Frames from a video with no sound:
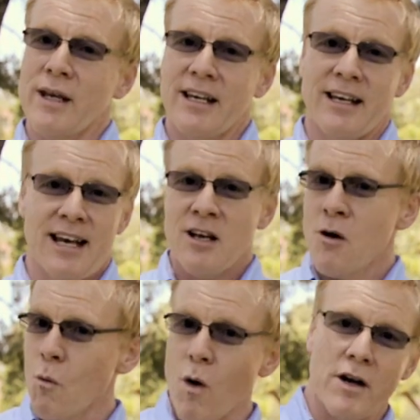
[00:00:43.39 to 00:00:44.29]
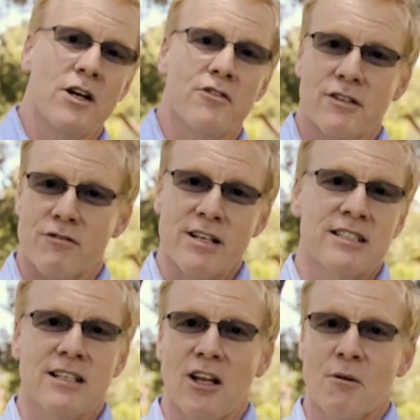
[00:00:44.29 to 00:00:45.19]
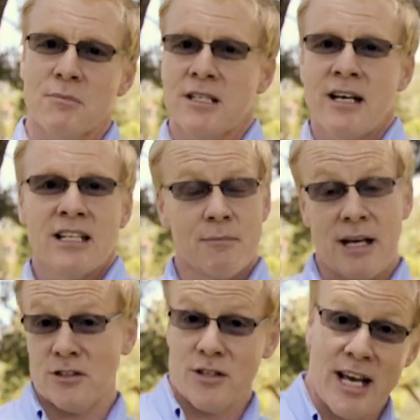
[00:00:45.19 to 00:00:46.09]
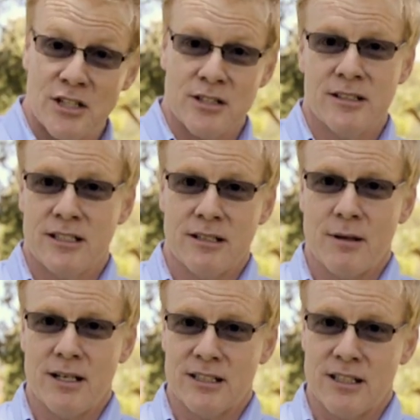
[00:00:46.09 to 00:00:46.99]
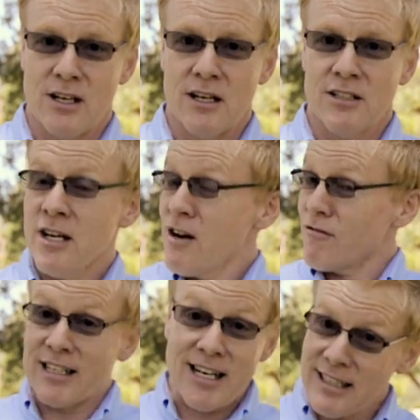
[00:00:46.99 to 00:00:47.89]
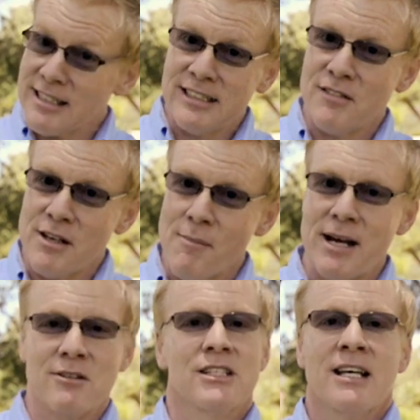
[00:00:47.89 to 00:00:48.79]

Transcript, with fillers: we can get 100 recent alums to make a donation to the college, regardless of the amount,